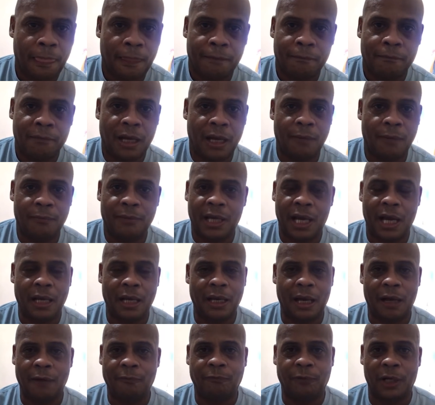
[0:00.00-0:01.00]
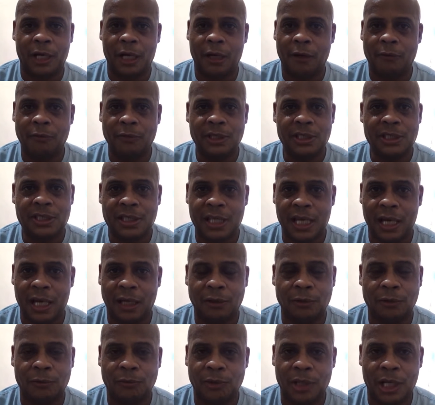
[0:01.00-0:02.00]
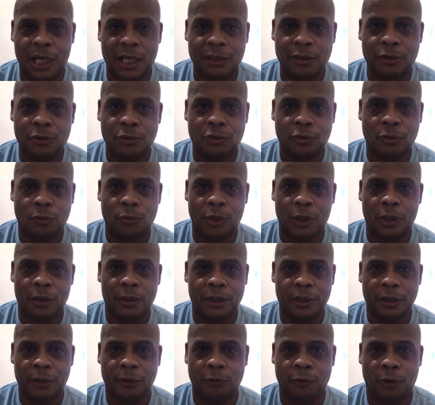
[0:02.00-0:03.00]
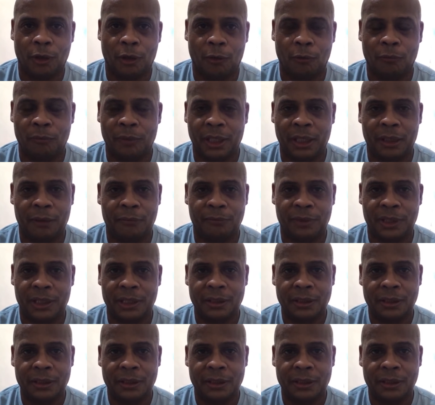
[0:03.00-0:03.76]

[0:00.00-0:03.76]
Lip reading: I mean, I very seldom do I use the word hero, man.